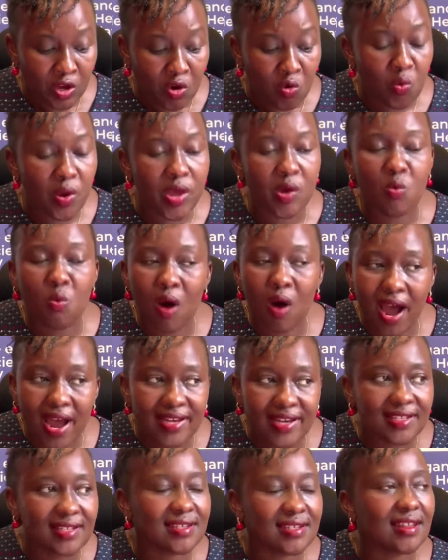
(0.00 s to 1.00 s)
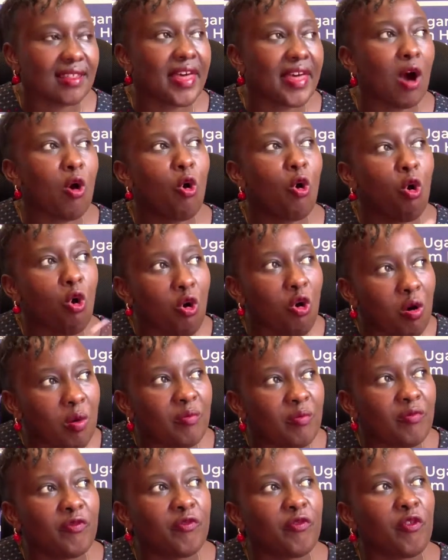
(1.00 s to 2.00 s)
We want the
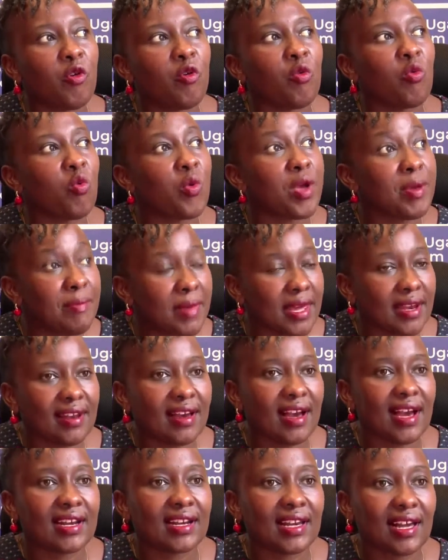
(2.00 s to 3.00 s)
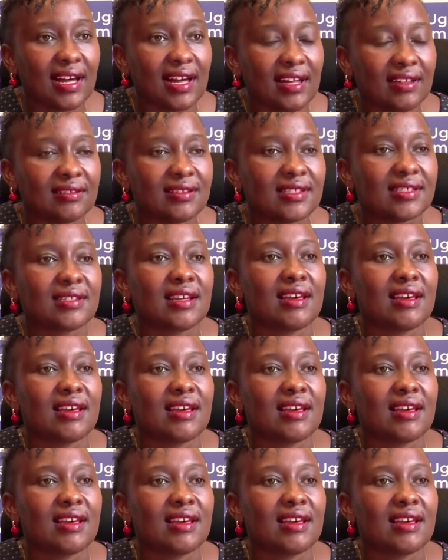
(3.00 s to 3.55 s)
home for women and girls,